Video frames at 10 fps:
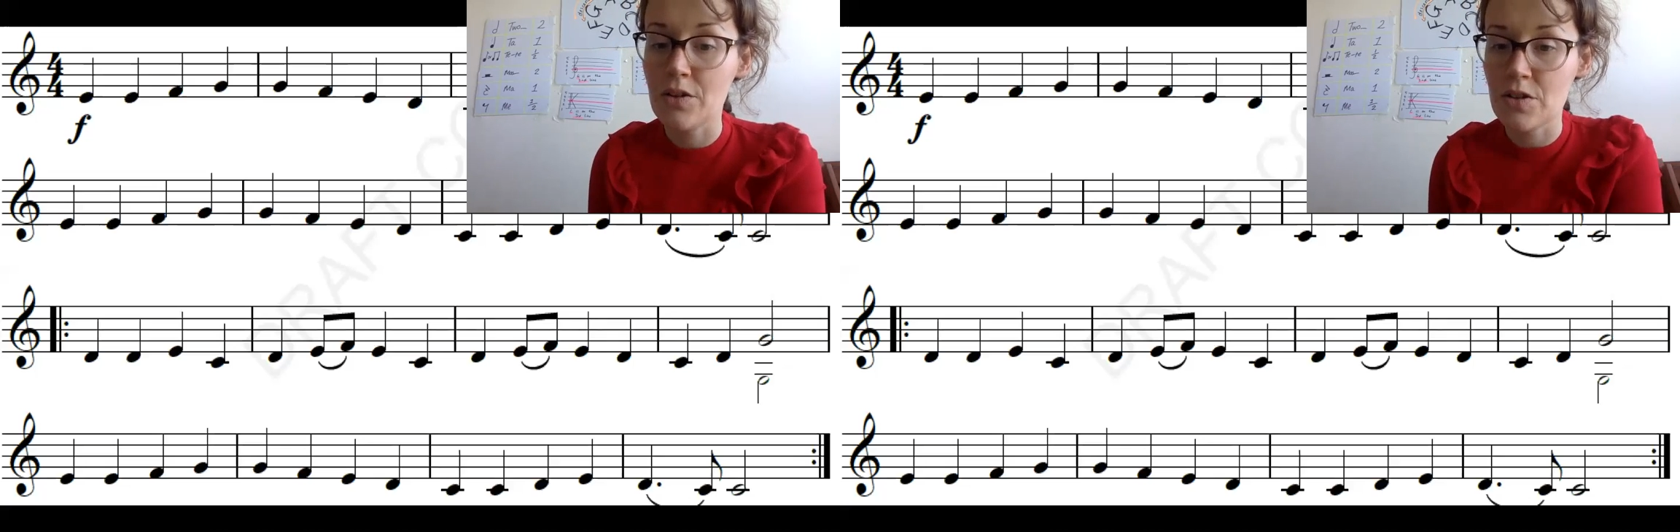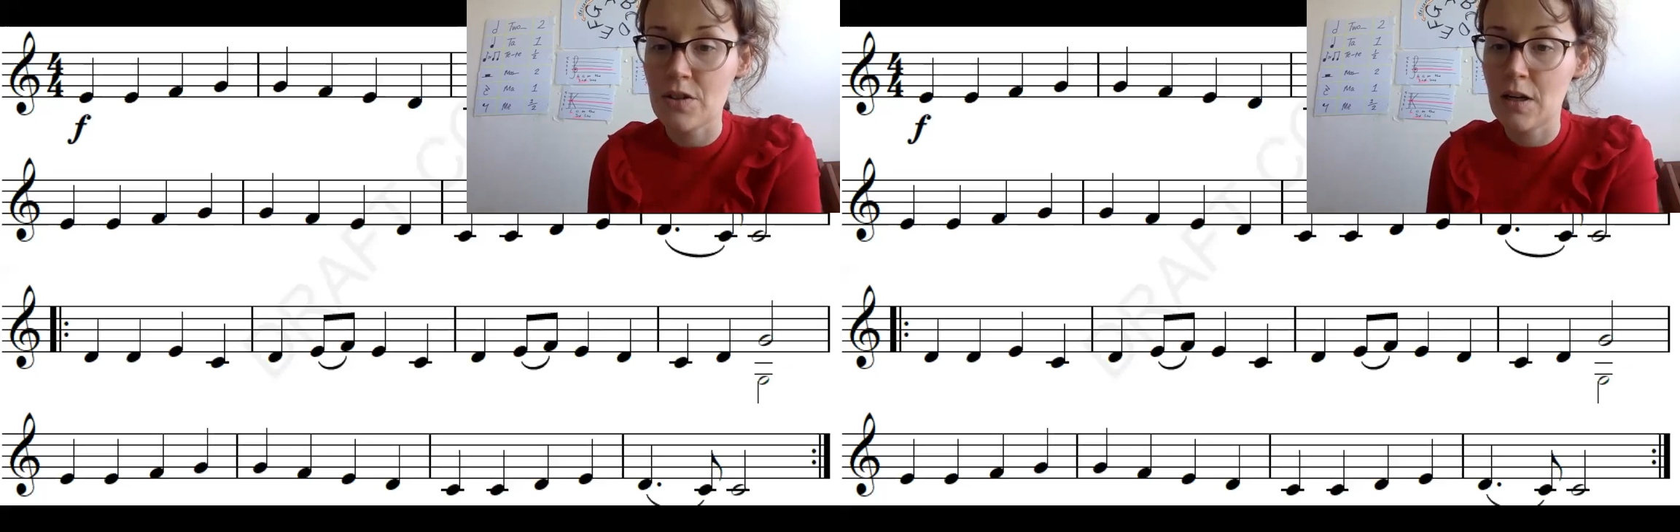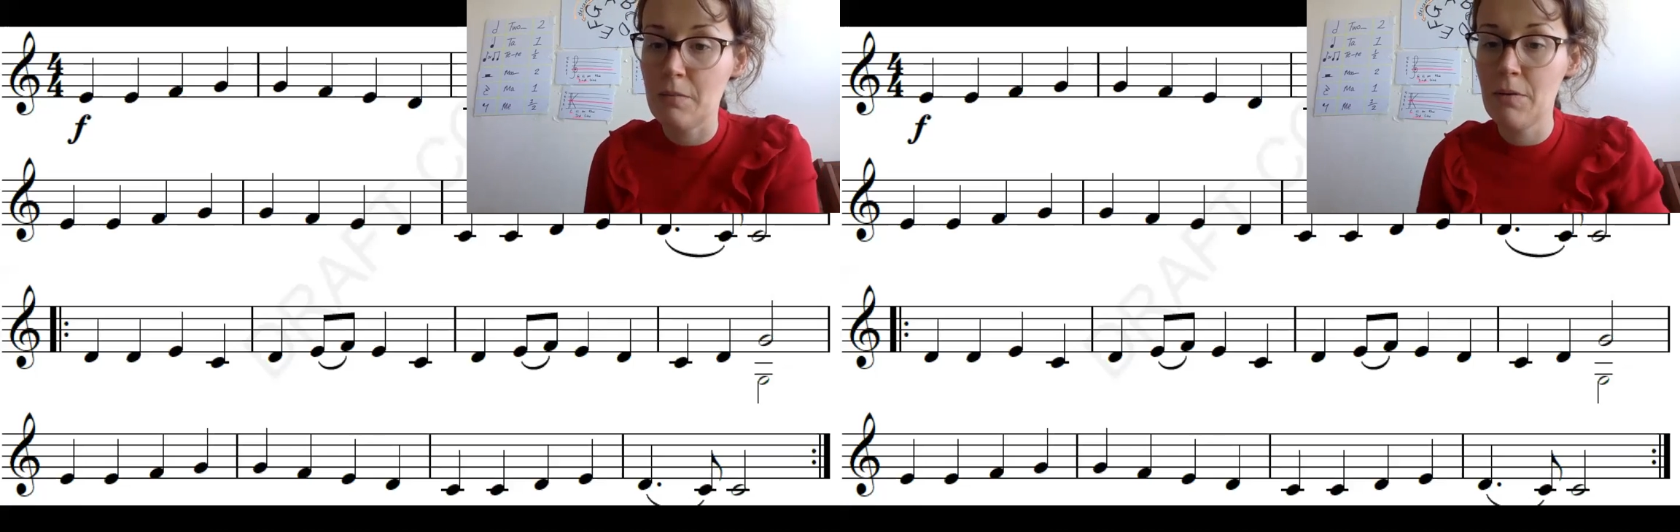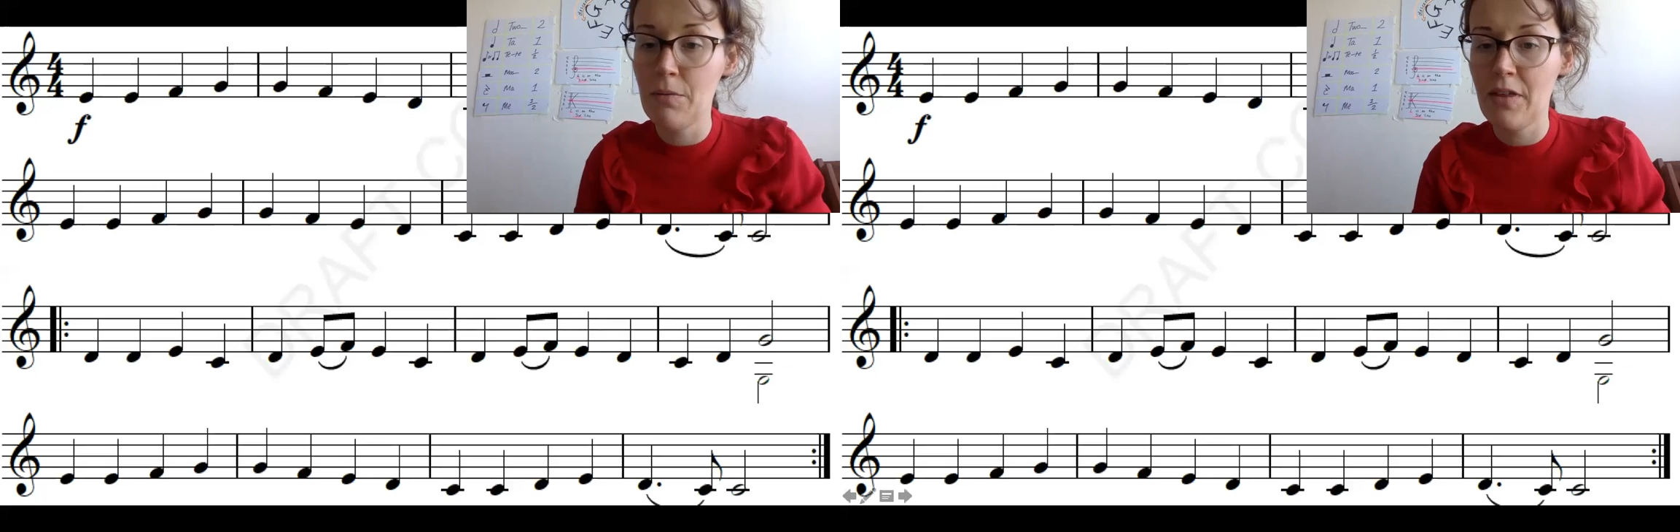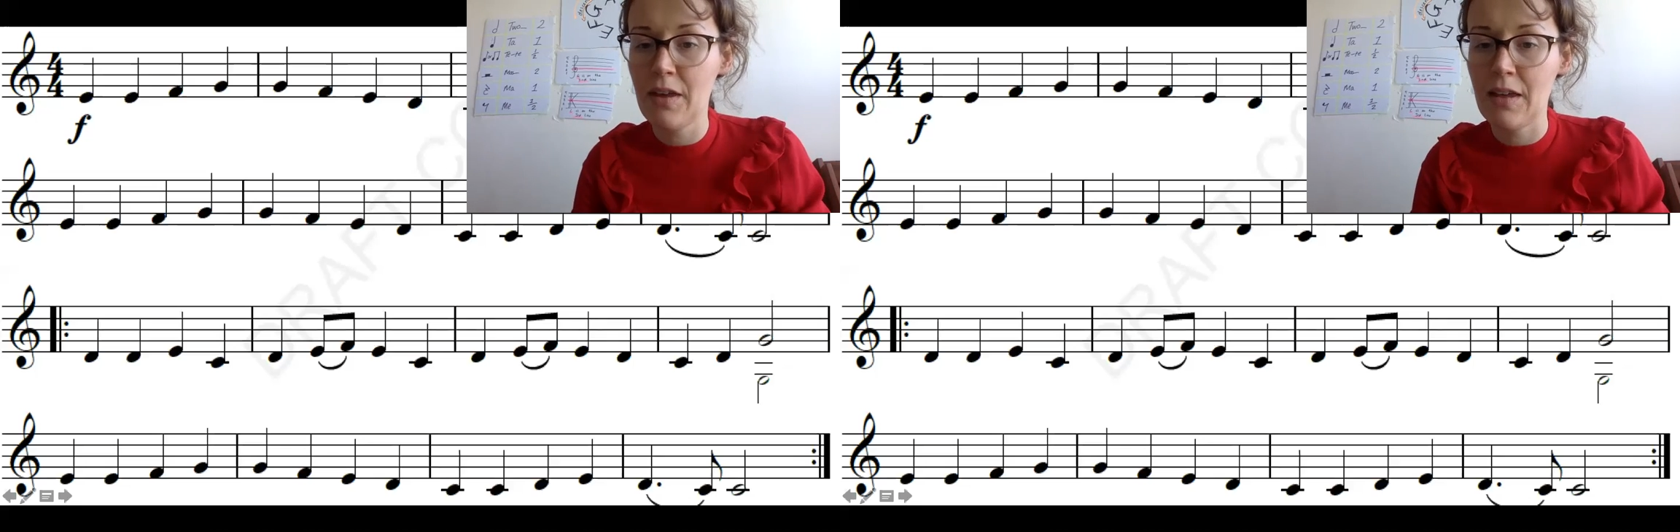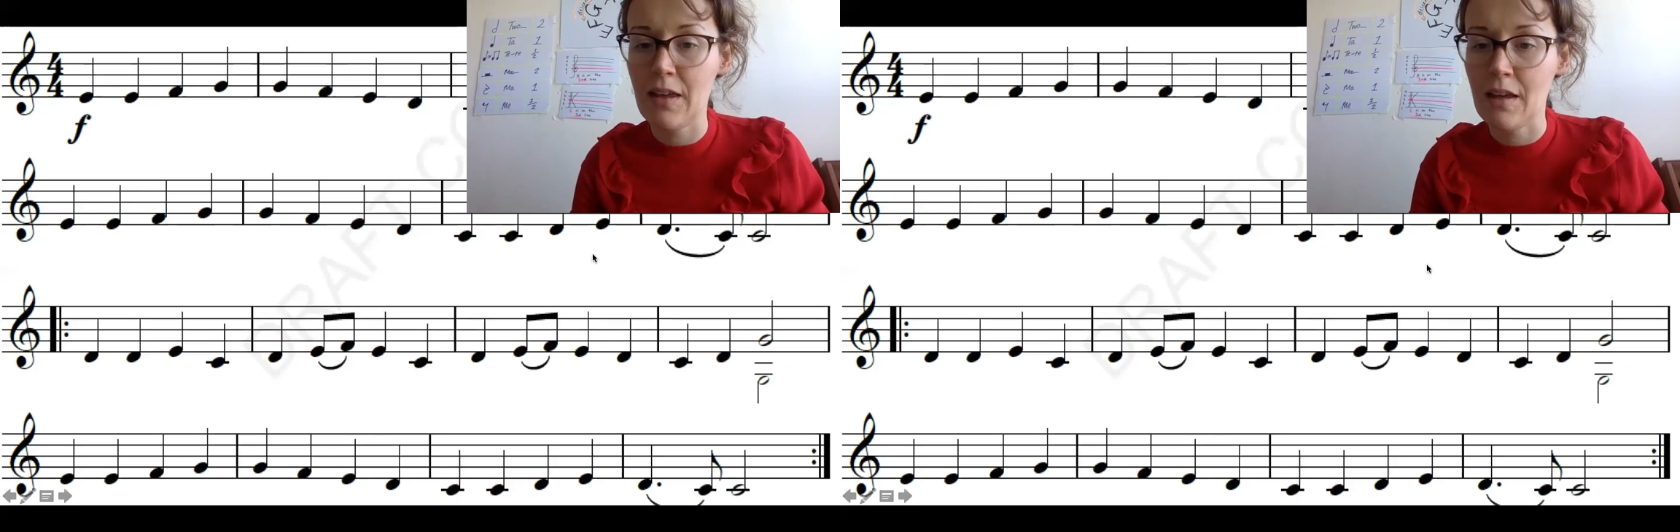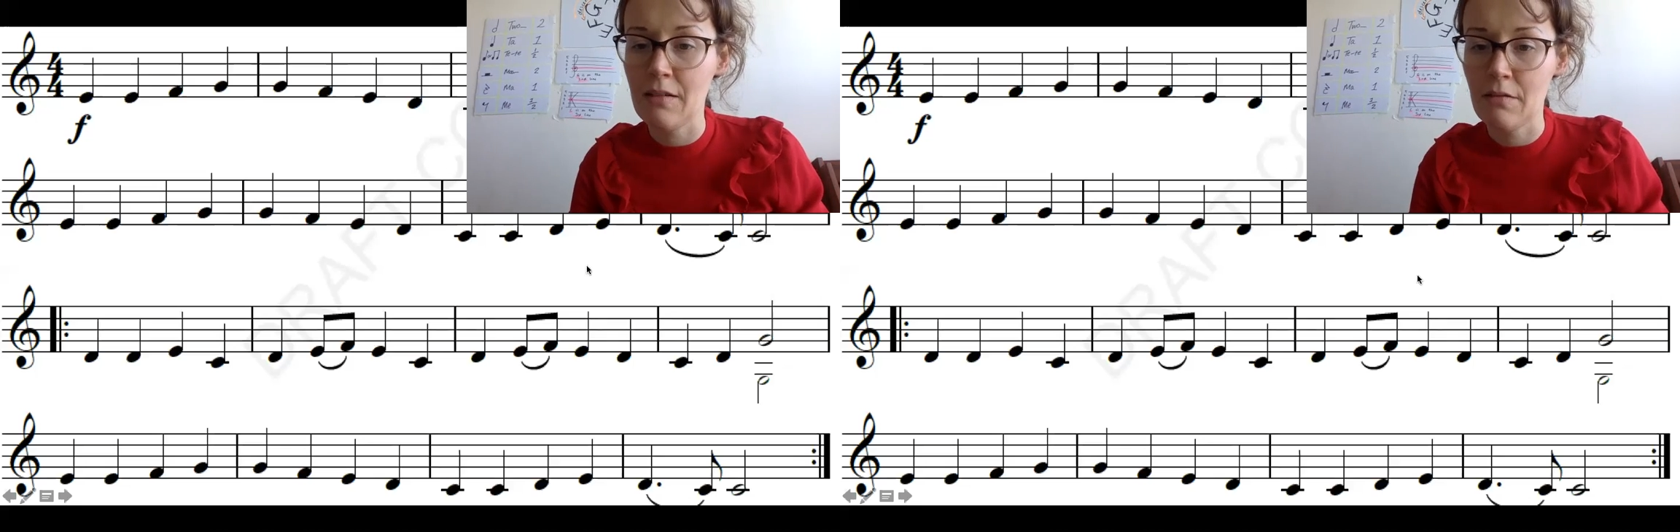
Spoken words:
just going to be thinking,